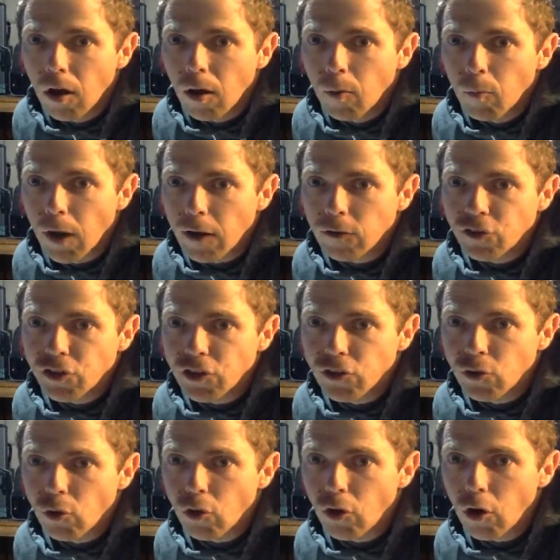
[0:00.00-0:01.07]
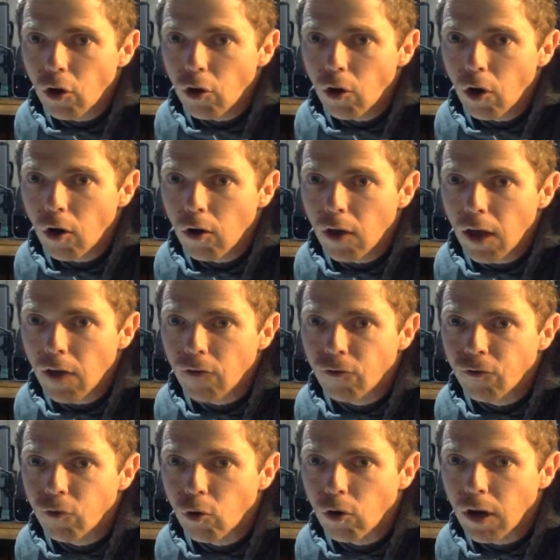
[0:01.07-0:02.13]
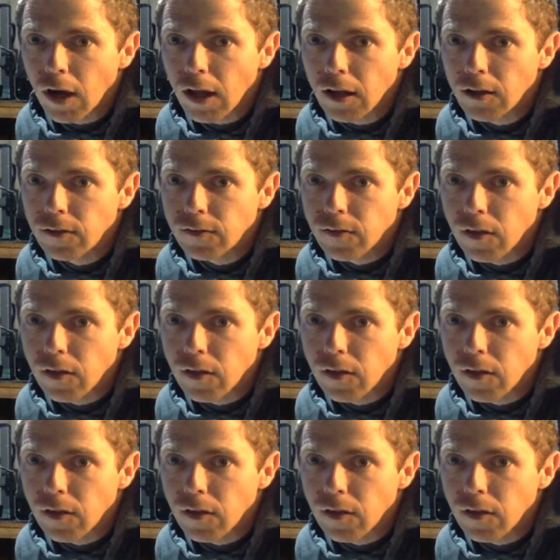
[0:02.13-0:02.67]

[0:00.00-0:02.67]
Michael says, although you only have 4 colors